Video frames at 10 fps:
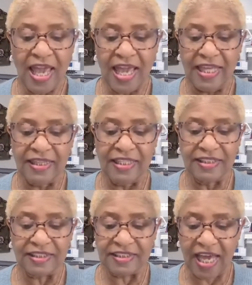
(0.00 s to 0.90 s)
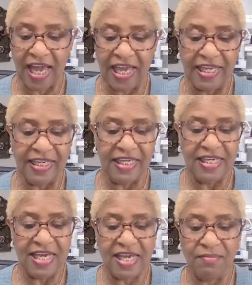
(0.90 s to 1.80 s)
And this site
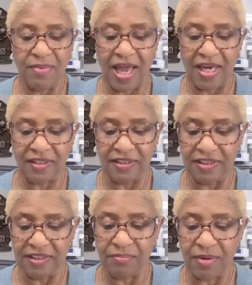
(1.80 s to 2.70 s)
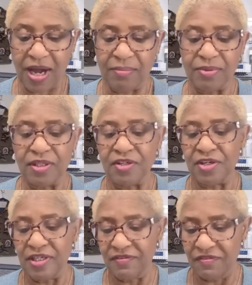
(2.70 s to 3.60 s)
compiled a list of popular
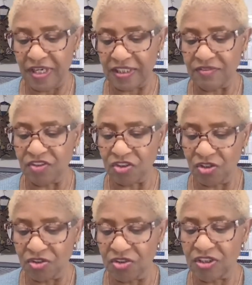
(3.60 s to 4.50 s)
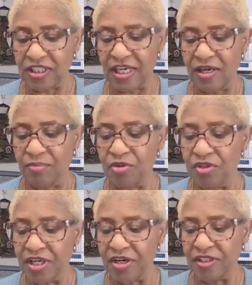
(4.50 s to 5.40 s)
and effective sergers to help you
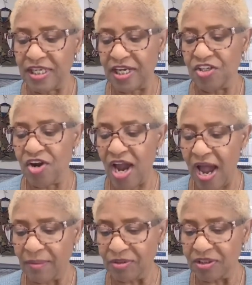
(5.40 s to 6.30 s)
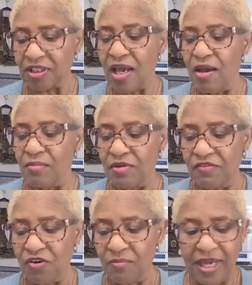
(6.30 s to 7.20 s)
narrow down your options
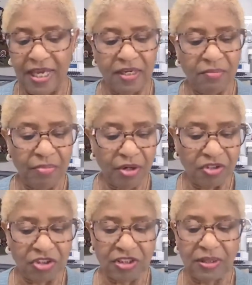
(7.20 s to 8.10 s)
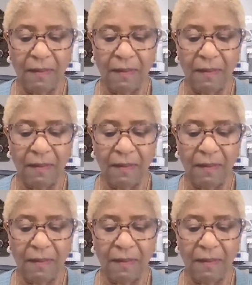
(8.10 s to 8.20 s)
before making a purchase.